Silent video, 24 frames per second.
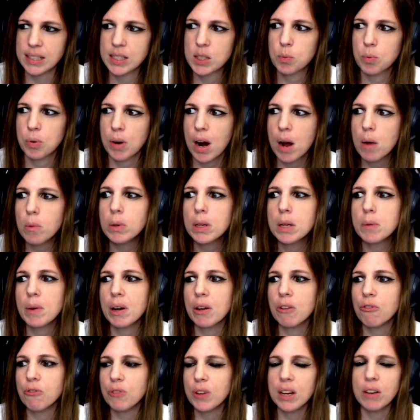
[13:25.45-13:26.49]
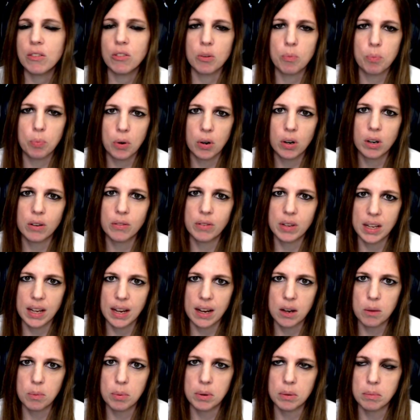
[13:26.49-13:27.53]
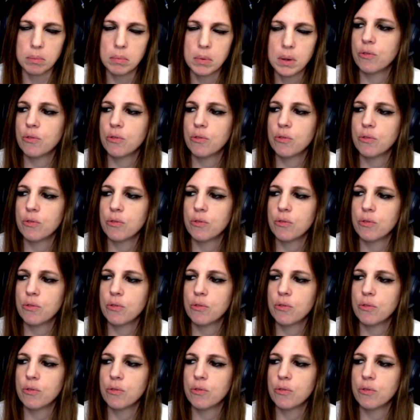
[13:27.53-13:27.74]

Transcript: It's probably my favorite part of the album.